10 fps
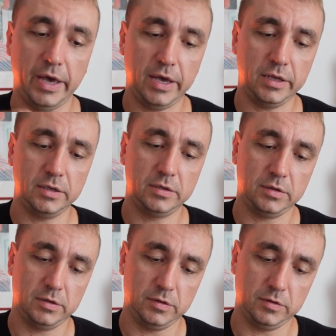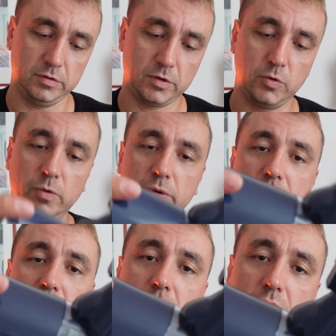and screw
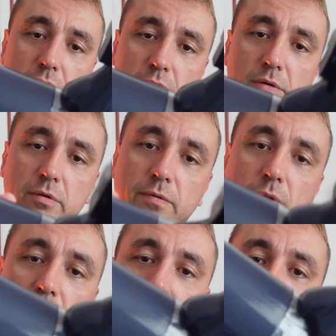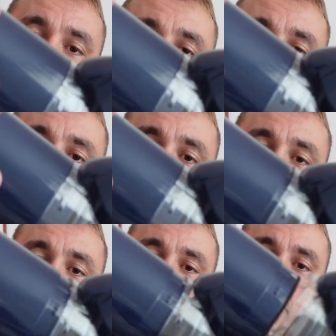in for a little
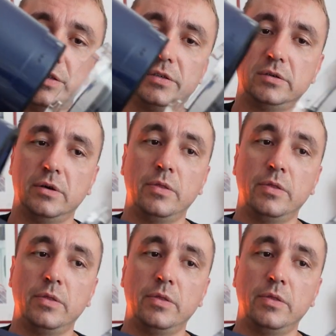bit and just